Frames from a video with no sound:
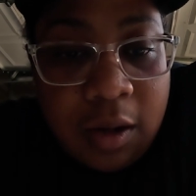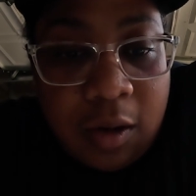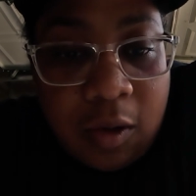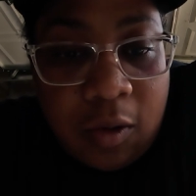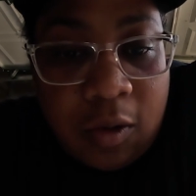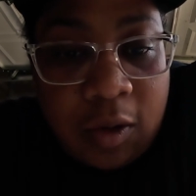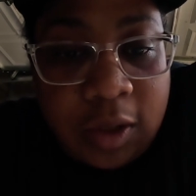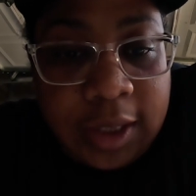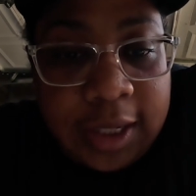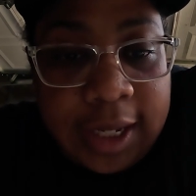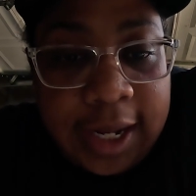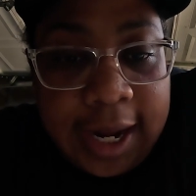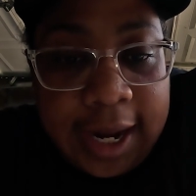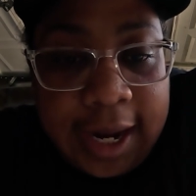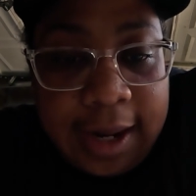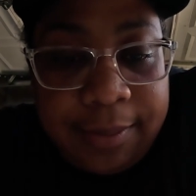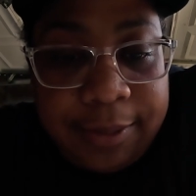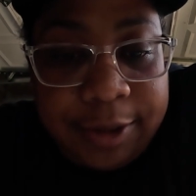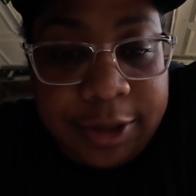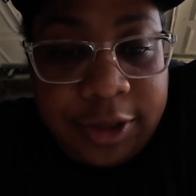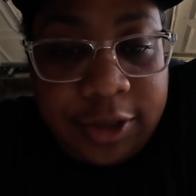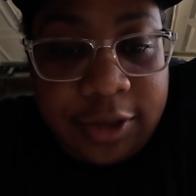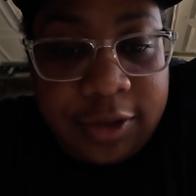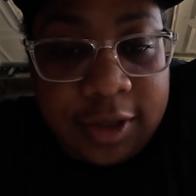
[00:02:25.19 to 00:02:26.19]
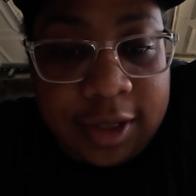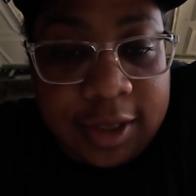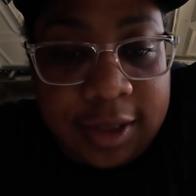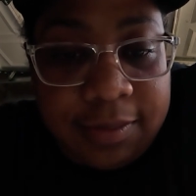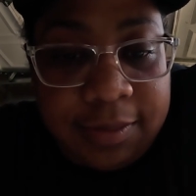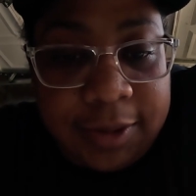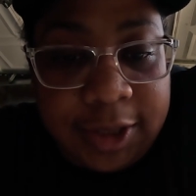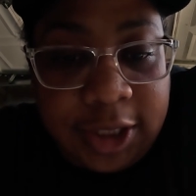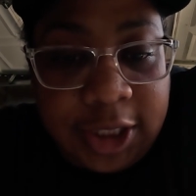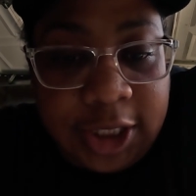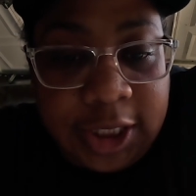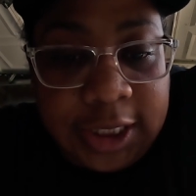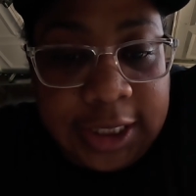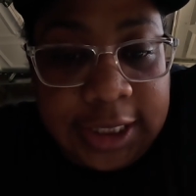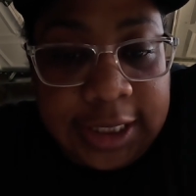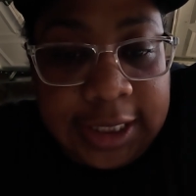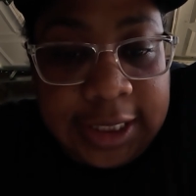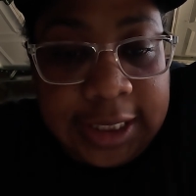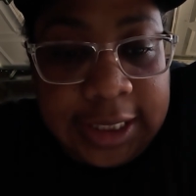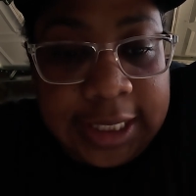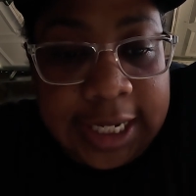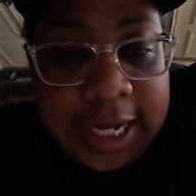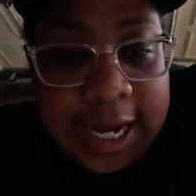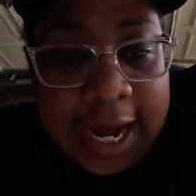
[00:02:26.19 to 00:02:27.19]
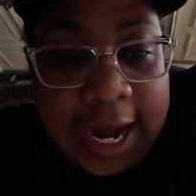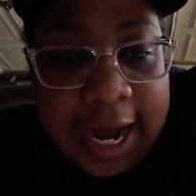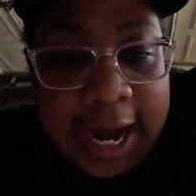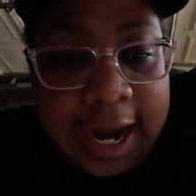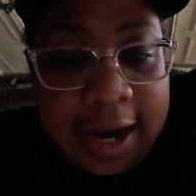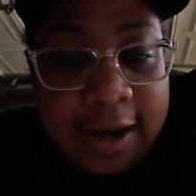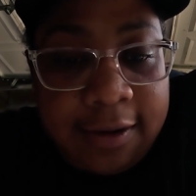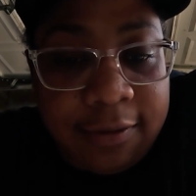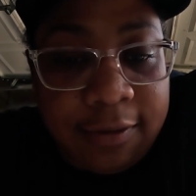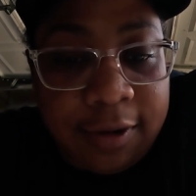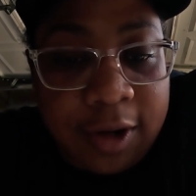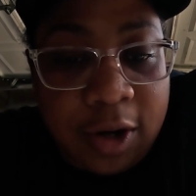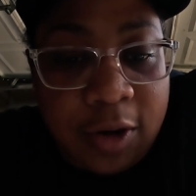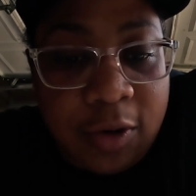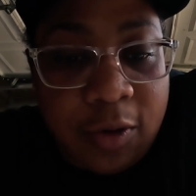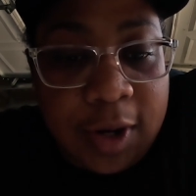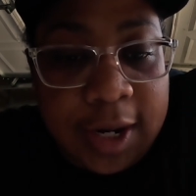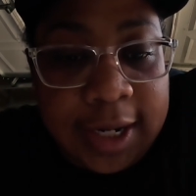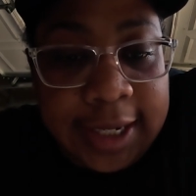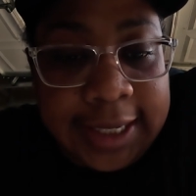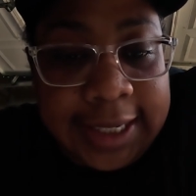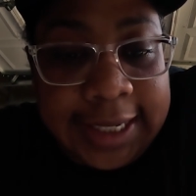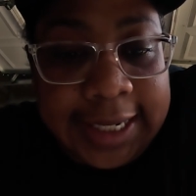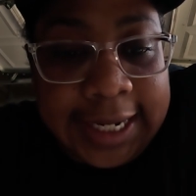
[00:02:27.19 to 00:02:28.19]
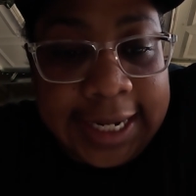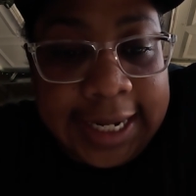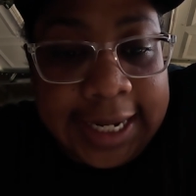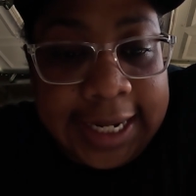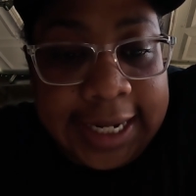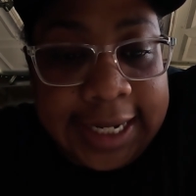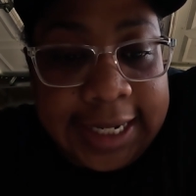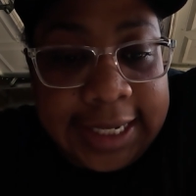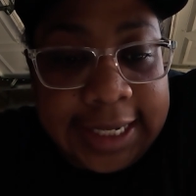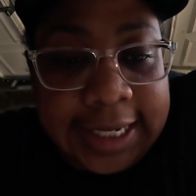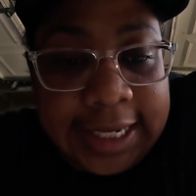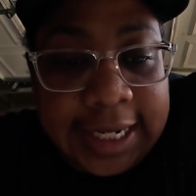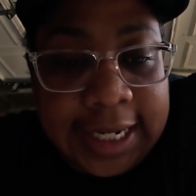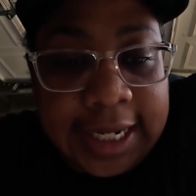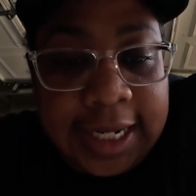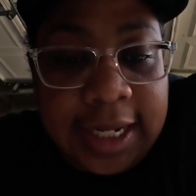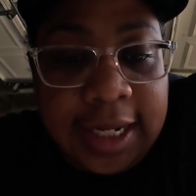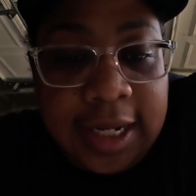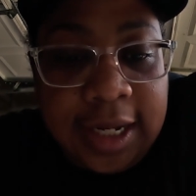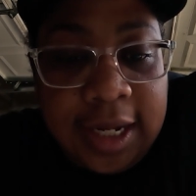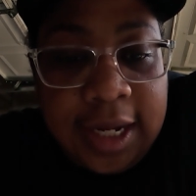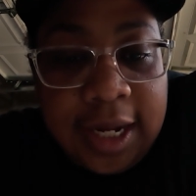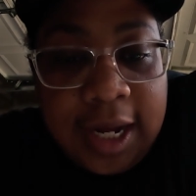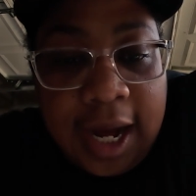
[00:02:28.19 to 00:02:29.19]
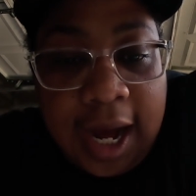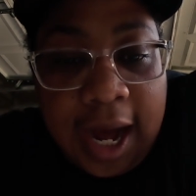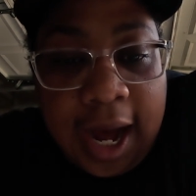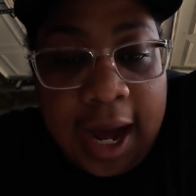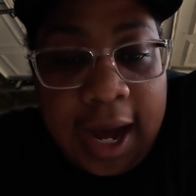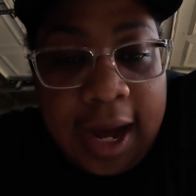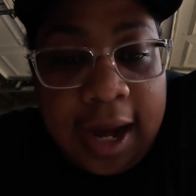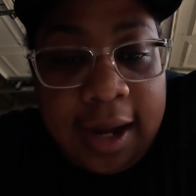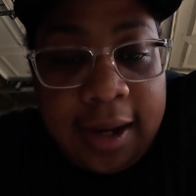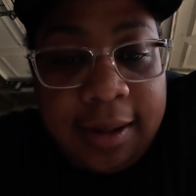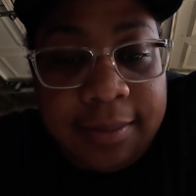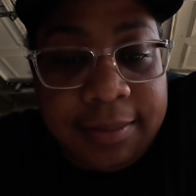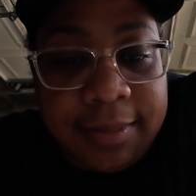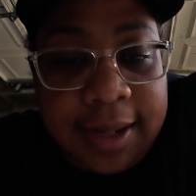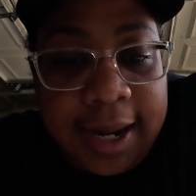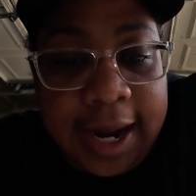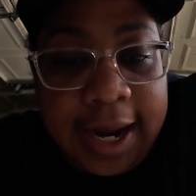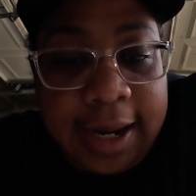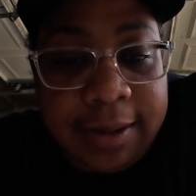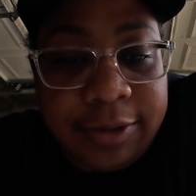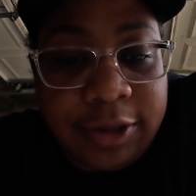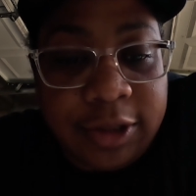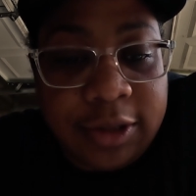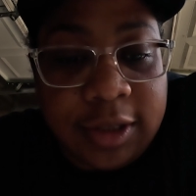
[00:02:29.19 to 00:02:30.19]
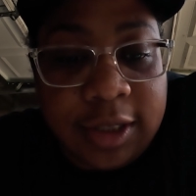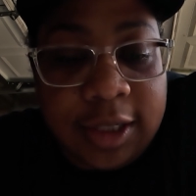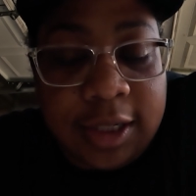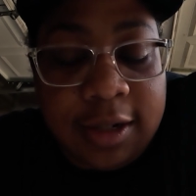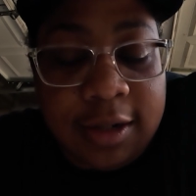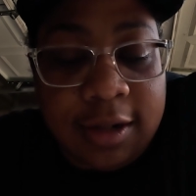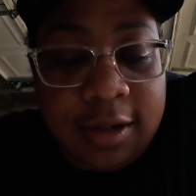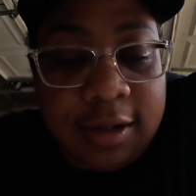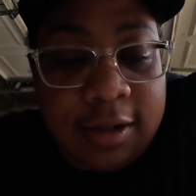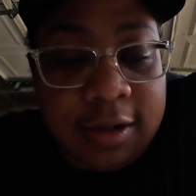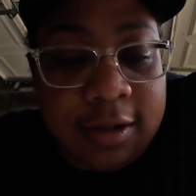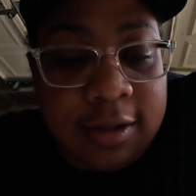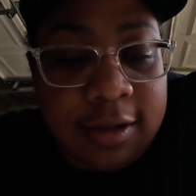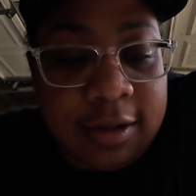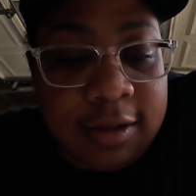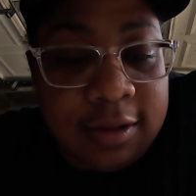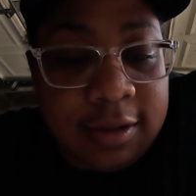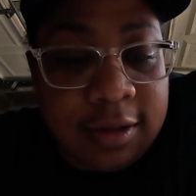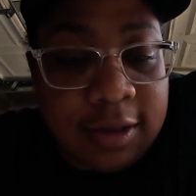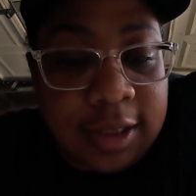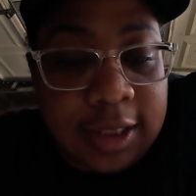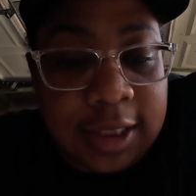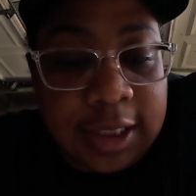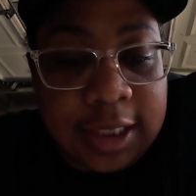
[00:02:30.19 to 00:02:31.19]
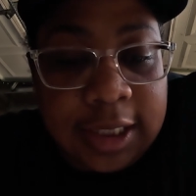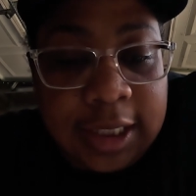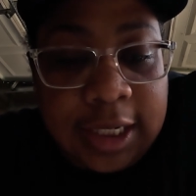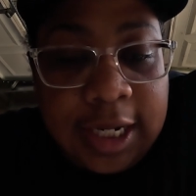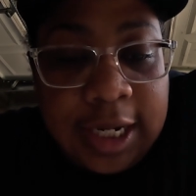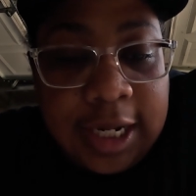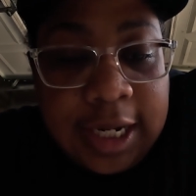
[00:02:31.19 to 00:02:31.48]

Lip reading: the hammer strength machine, the high row again, hamstring curls.